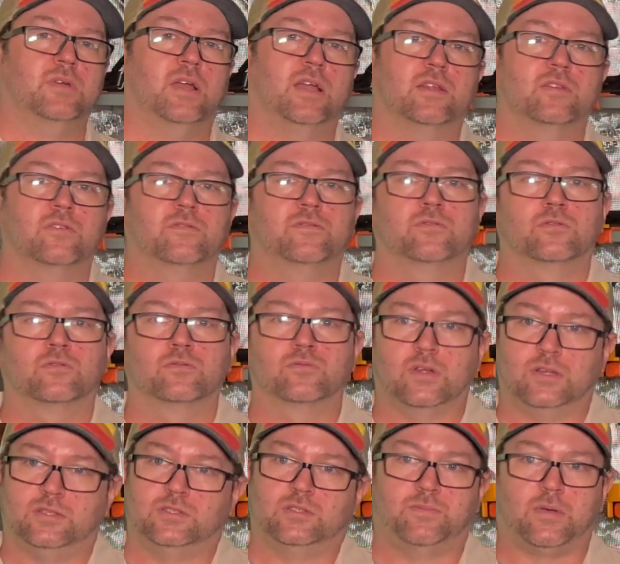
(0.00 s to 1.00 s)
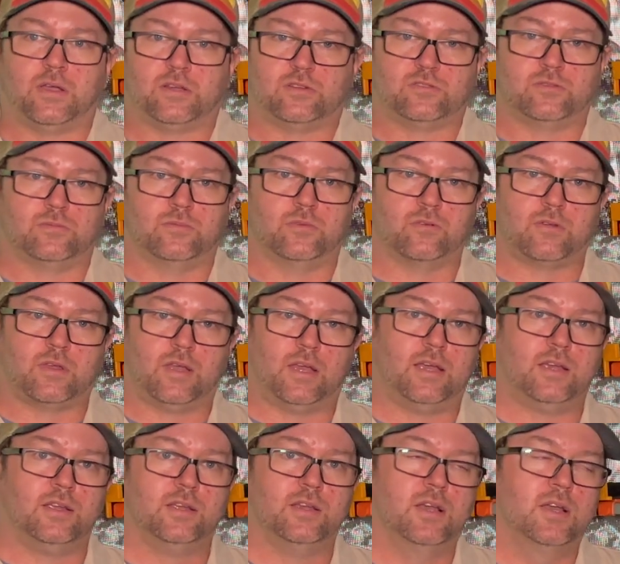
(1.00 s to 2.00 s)
and the full red spectrum.
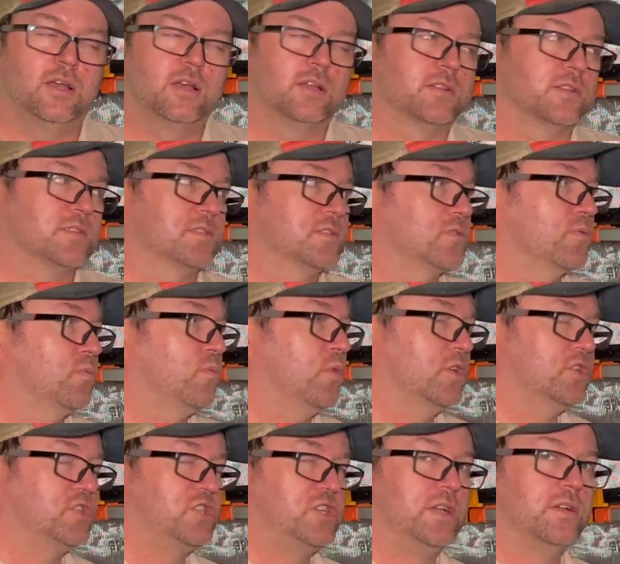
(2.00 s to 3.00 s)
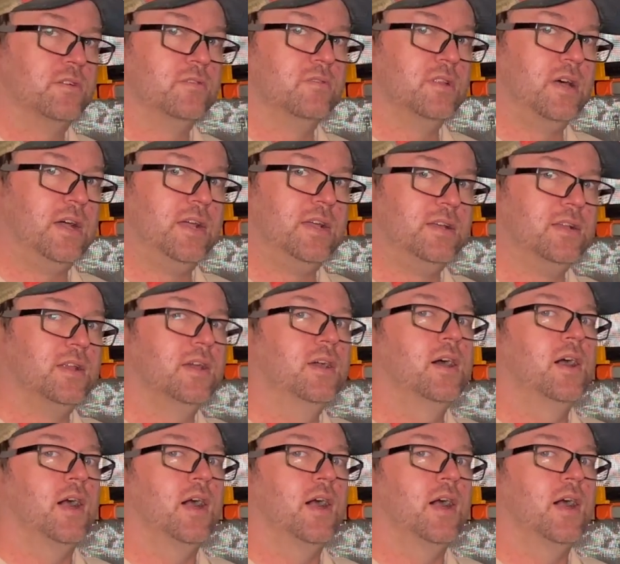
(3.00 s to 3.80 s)
Okay, this is a one channel light.